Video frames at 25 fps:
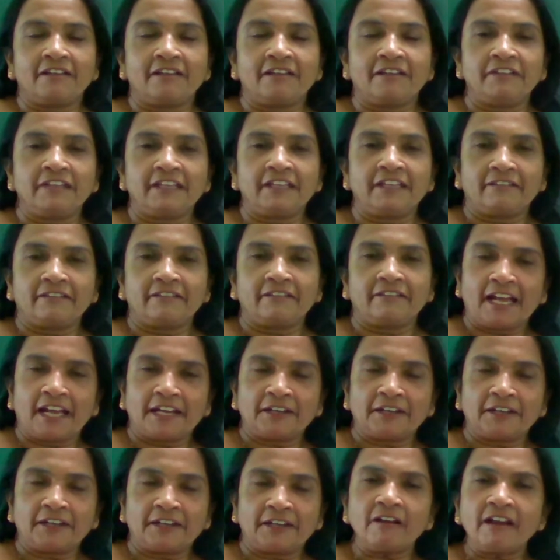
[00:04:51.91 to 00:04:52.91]
We
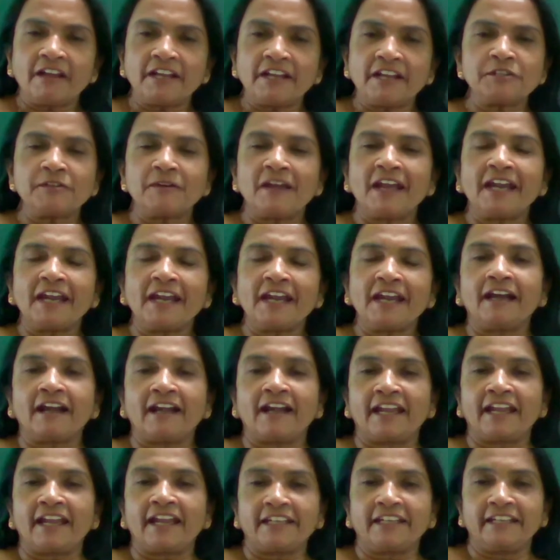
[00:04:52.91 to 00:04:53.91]
are not going to add the
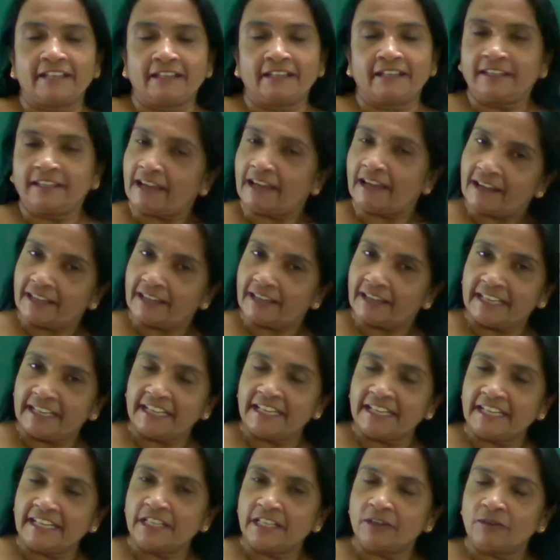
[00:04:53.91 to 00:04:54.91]
id,
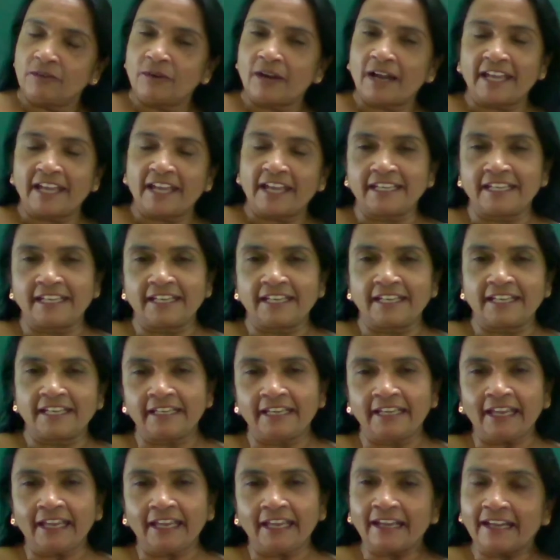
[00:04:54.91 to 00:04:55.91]
ed or
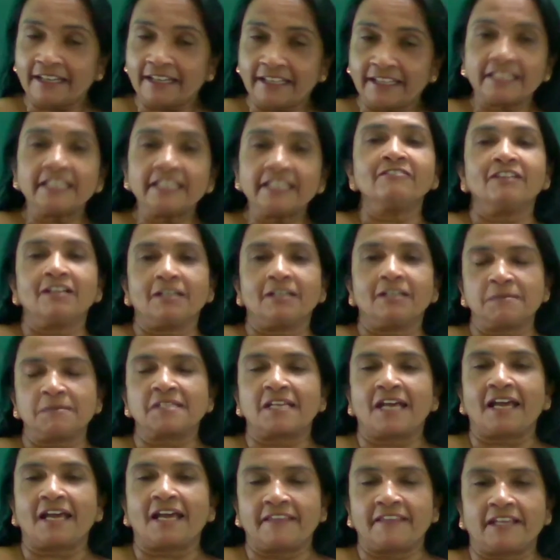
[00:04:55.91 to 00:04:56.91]
ied. Another verbs
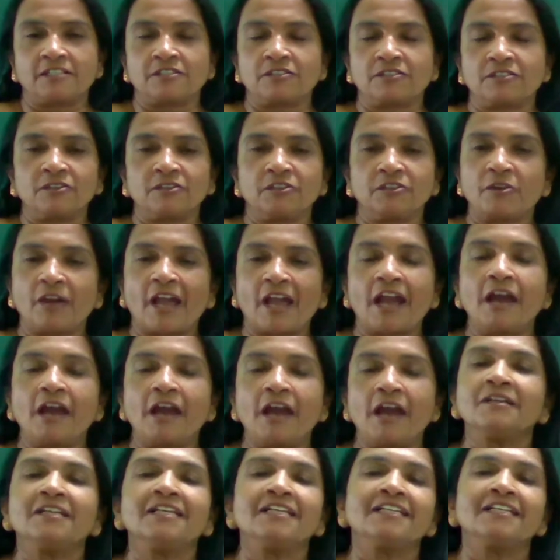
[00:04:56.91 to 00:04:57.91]
are there. So you
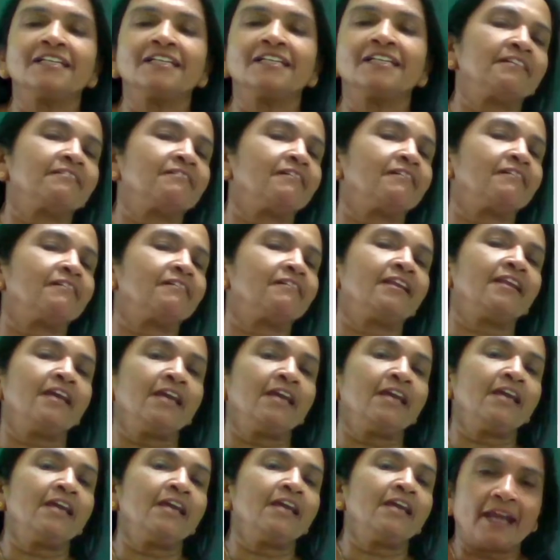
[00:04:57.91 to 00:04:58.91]
have to learn that one
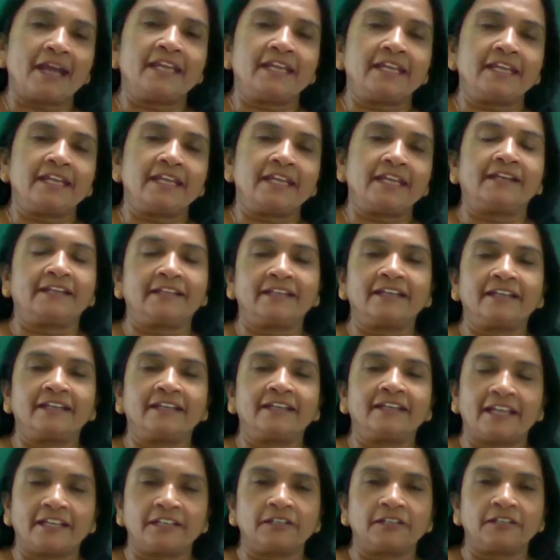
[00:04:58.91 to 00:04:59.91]
by heart.
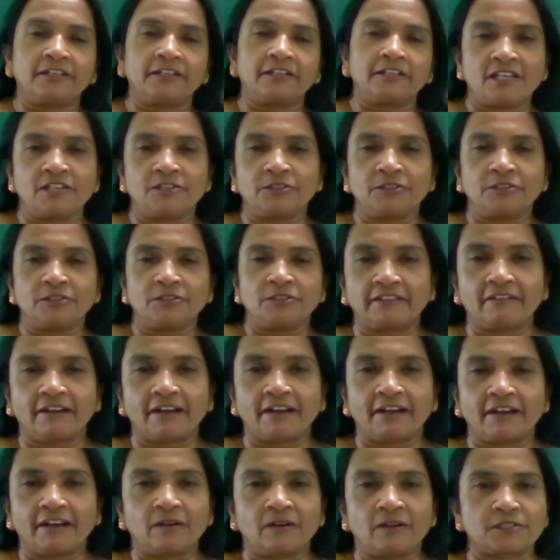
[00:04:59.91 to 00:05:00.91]
Again, I told you that
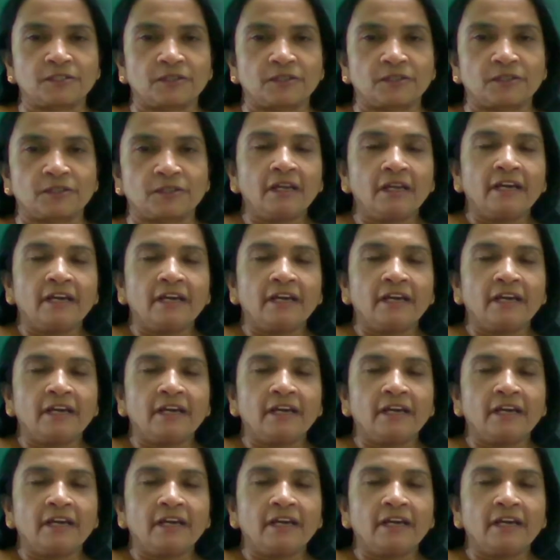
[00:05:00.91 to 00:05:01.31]
one also.